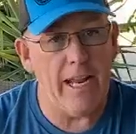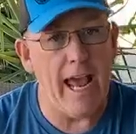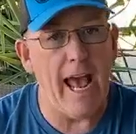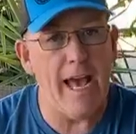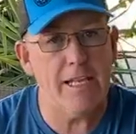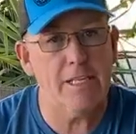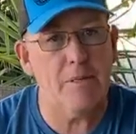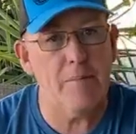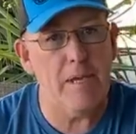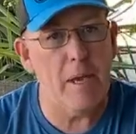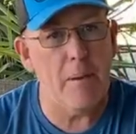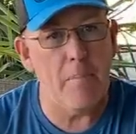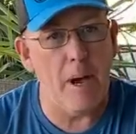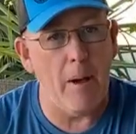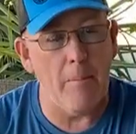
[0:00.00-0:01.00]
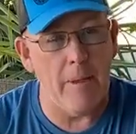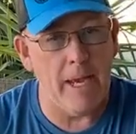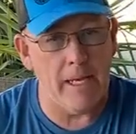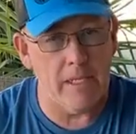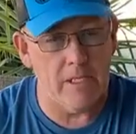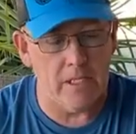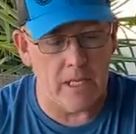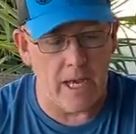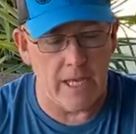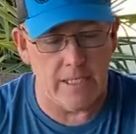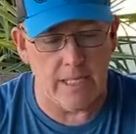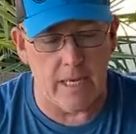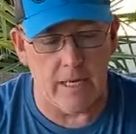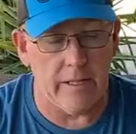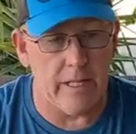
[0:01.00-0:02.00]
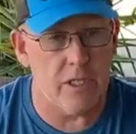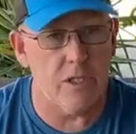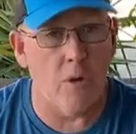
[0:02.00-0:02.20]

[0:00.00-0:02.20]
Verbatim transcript: asked me about making signs out of this.